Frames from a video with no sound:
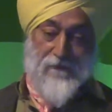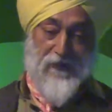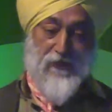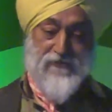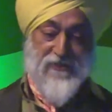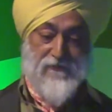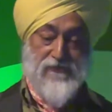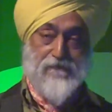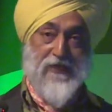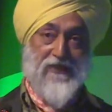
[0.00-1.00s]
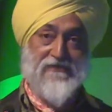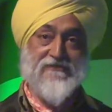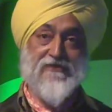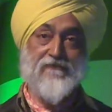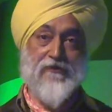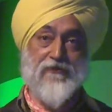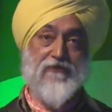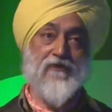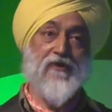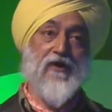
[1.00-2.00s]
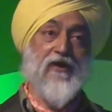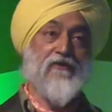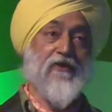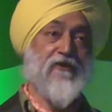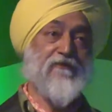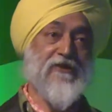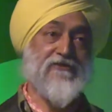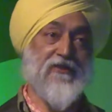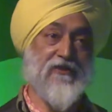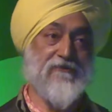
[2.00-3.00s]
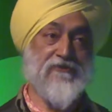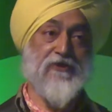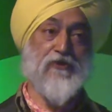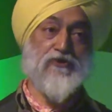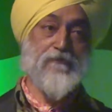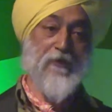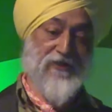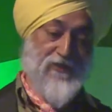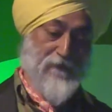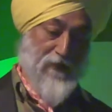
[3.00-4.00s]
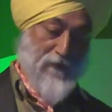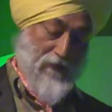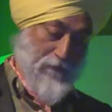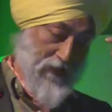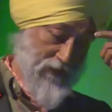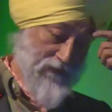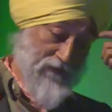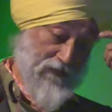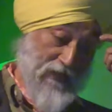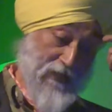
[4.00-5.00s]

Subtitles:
because I was placed 7th in the university, there was a huge pressure by my parents